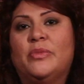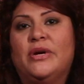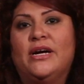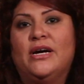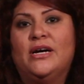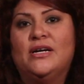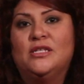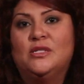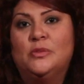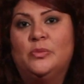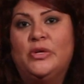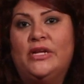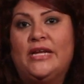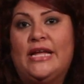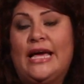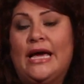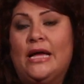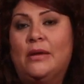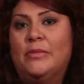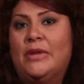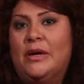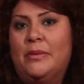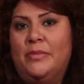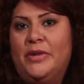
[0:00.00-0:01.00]
my husband
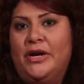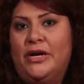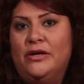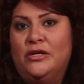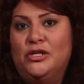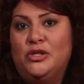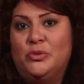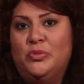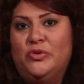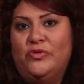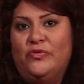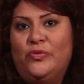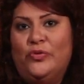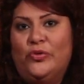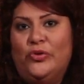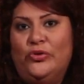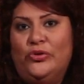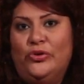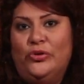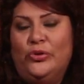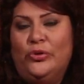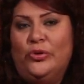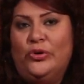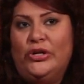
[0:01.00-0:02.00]
and my marriage before
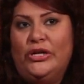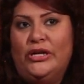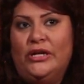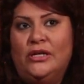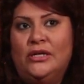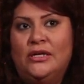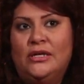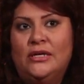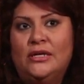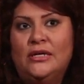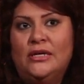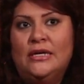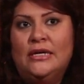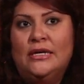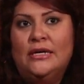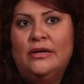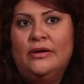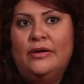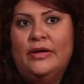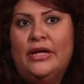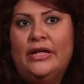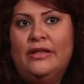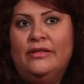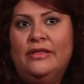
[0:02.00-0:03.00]
the Lord,
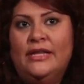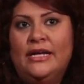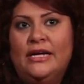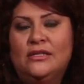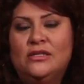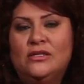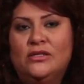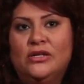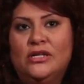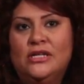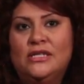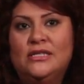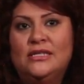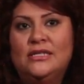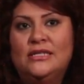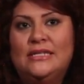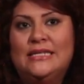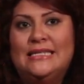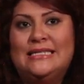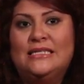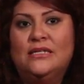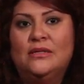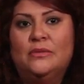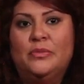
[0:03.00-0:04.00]
and that started to
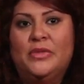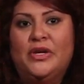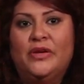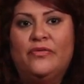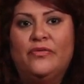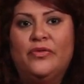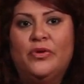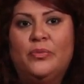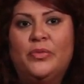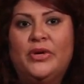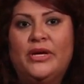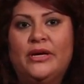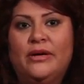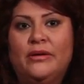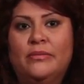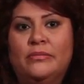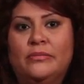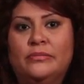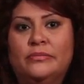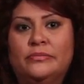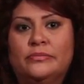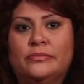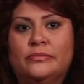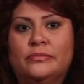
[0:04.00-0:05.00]
distance me from him.